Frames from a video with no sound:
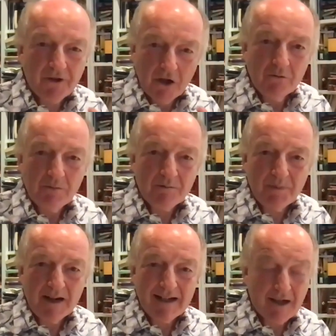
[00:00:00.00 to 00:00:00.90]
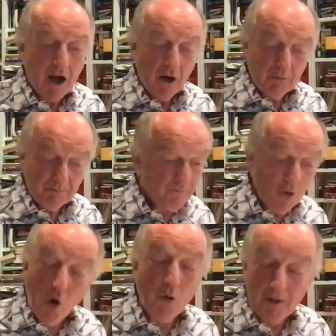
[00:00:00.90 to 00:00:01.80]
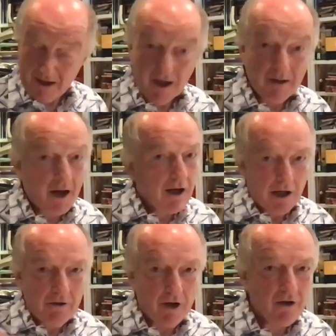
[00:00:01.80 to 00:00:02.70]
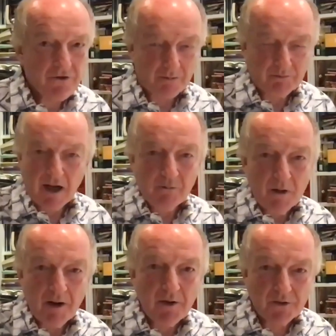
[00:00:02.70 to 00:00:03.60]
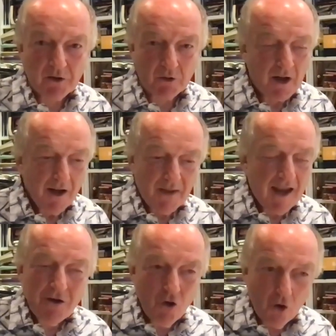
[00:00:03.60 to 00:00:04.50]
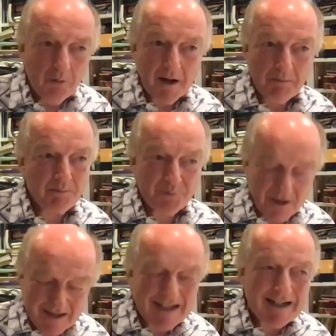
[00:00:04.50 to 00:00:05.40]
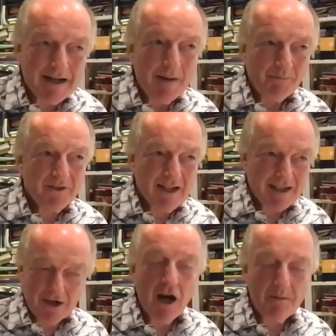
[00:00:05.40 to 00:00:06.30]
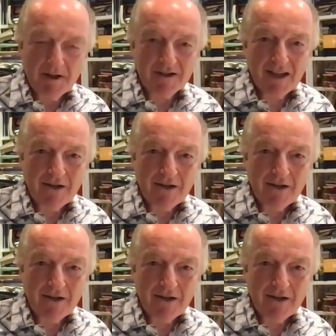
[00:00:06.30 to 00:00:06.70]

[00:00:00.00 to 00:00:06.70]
human beings normally, and I know loads of them like we both do, they're normally pretty determined.